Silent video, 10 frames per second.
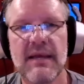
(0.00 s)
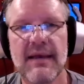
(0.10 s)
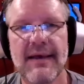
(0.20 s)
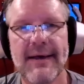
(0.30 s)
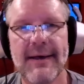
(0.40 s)

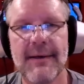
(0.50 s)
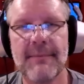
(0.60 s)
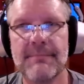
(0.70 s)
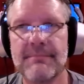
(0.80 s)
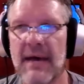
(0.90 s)

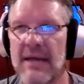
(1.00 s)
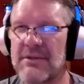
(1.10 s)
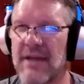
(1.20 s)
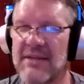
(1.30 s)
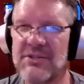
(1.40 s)

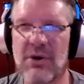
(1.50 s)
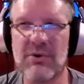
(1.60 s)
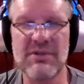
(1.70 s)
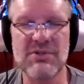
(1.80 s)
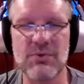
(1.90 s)
I don't
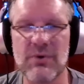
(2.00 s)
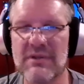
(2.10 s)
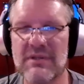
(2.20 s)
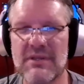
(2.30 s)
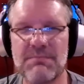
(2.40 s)

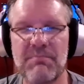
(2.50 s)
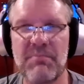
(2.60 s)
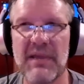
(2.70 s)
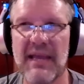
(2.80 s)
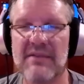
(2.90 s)
historically
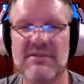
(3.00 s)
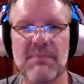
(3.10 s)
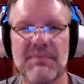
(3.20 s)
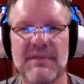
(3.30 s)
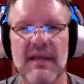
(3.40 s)
pick out
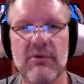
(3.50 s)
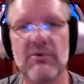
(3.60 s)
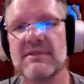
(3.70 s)
something like,